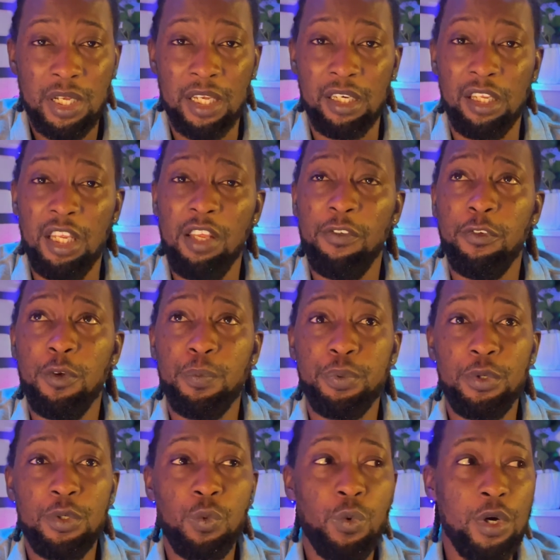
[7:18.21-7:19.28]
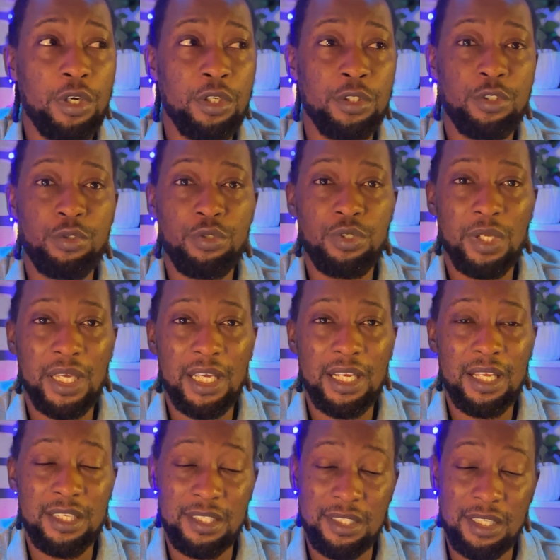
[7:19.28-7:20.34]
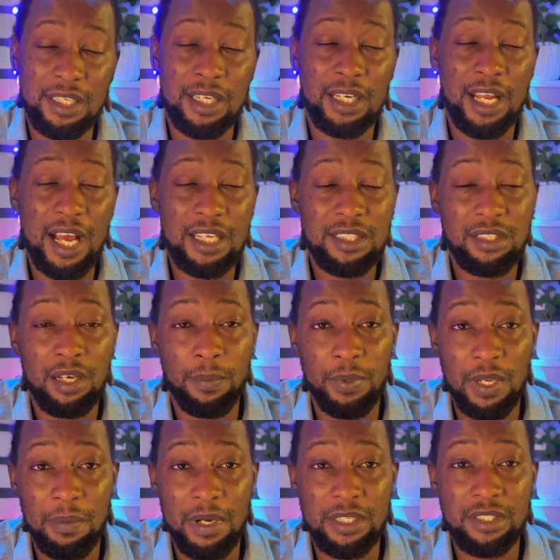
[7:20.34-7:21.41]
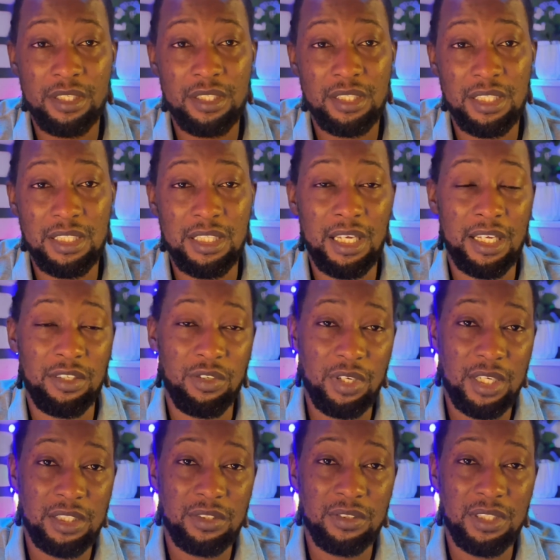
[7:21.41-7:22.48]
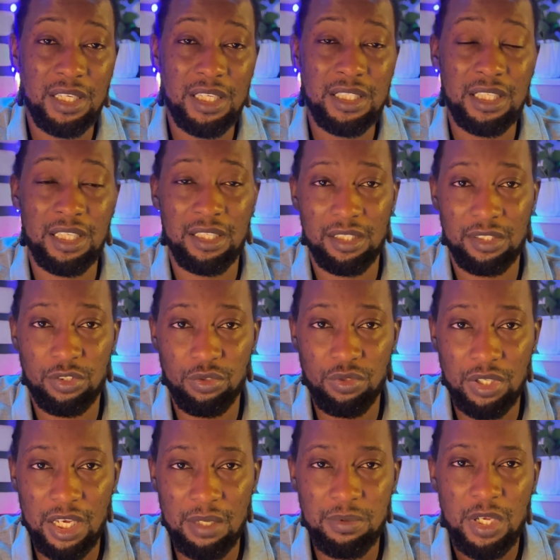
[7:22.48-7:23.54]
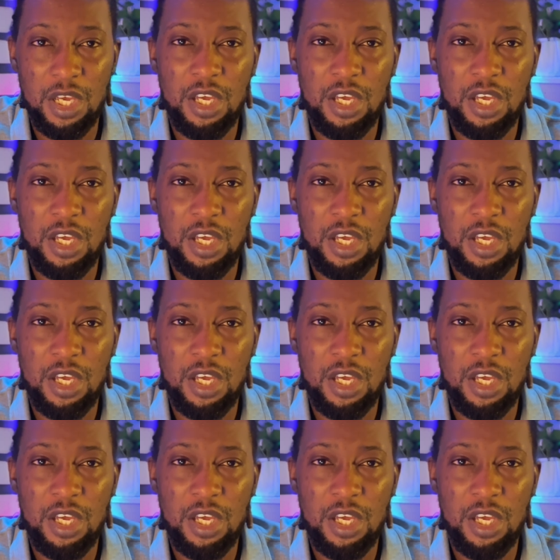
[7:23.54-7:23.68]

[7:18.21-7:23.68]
And if you put one or two together and saying that Arsenal play Manchester City and Newcastle next in their two games,